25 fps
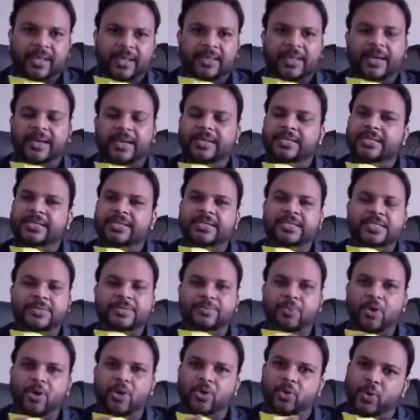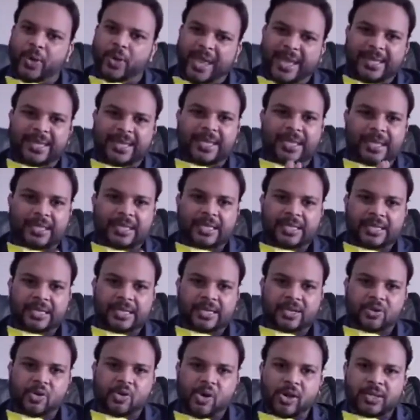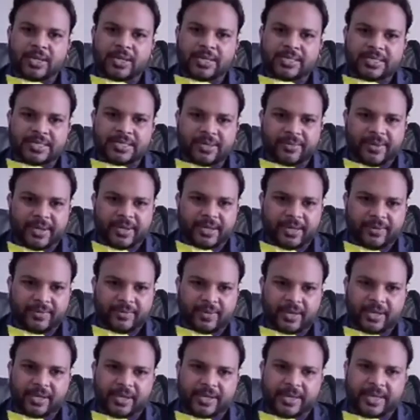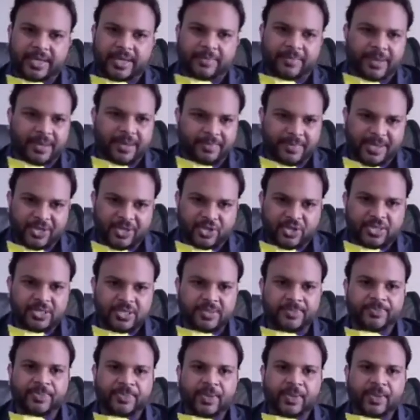that doesn't respond to any other non-conservative treatment measures.